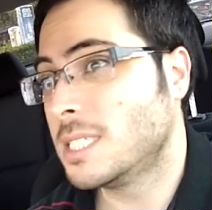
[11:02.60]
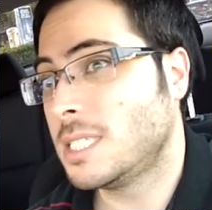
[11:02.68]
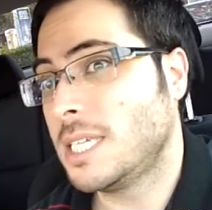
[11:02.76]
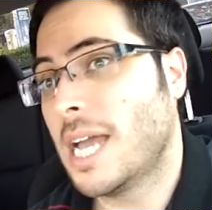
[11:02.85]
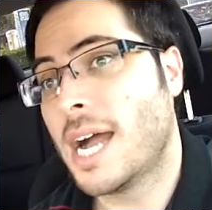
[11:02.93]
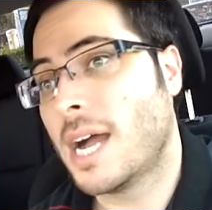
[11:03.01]

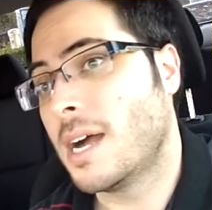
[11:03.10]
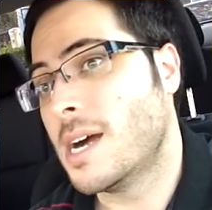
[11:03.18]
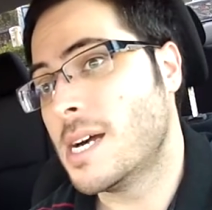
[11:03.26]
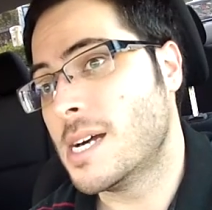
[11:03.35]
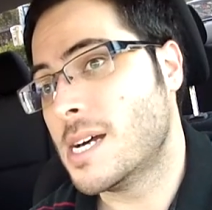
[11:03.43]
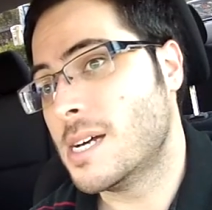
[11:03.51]

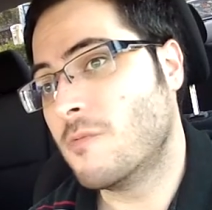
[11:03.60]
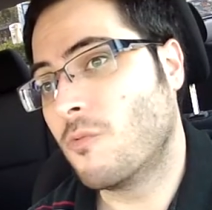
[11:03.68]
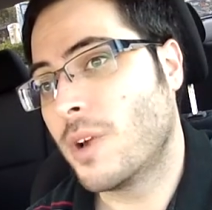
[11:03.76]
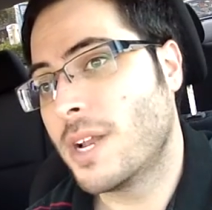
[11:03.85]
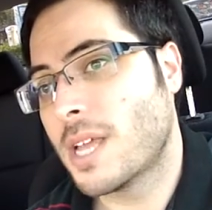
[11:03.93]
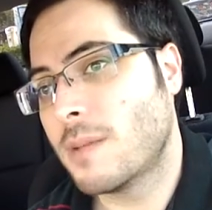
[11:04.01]
yeah,
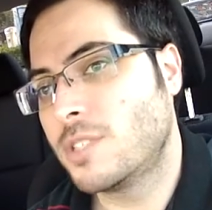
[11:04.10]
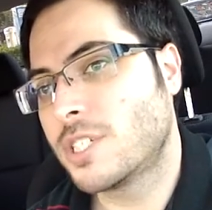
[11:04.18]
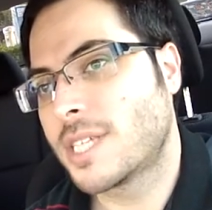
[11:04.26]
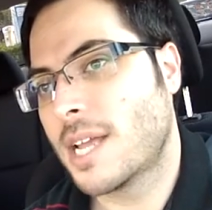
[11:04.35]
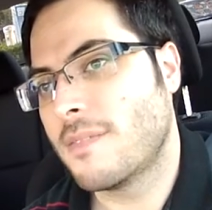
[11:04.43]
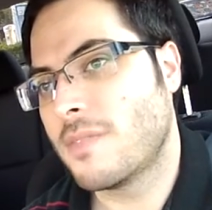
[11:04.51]
ready. I
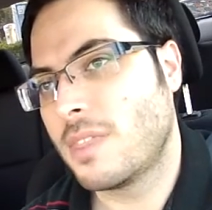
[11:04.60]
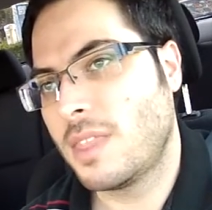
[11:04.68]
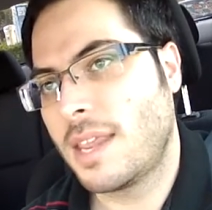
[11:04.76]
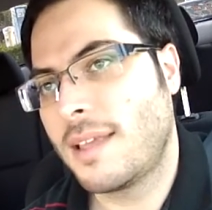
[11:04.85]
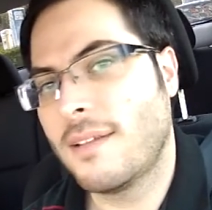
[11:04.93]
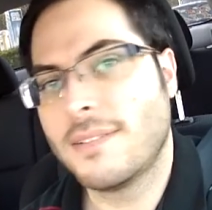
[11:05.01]

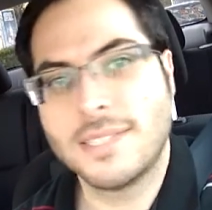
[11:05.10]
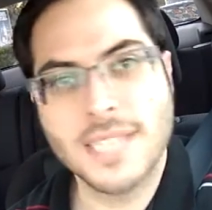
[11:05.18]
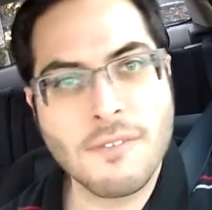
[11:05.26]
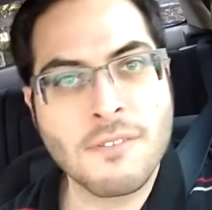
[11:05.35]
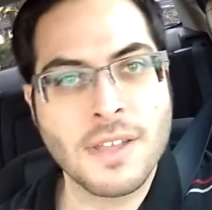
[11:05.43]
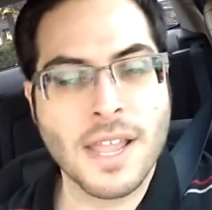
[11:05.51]

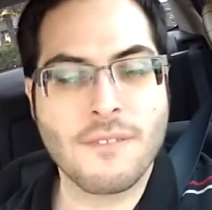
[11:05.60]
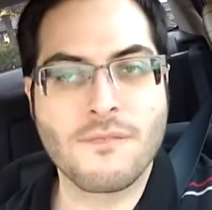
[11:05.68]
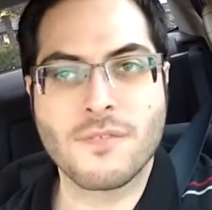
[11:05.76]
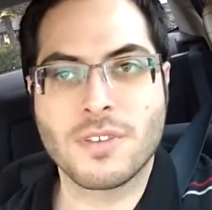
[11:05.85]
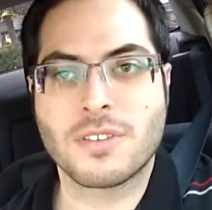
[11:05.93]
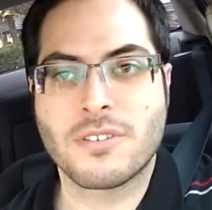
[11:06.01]
definitely
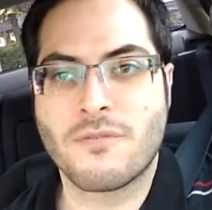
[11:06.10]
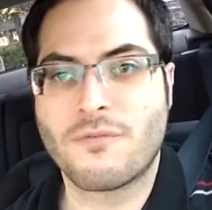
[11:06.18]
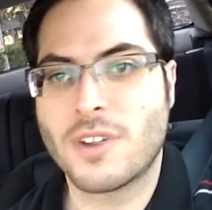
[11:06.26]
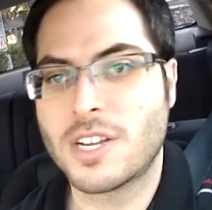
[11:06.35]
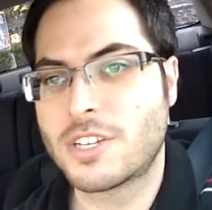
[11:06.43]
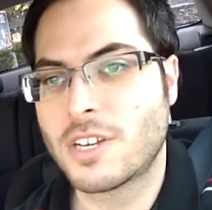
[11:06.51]
have this
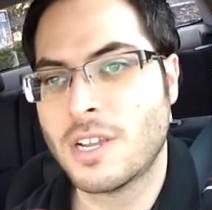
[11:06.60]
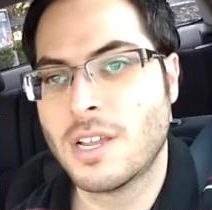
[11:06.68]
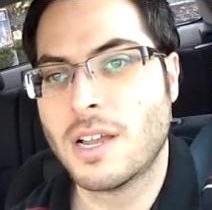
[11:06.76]
fresh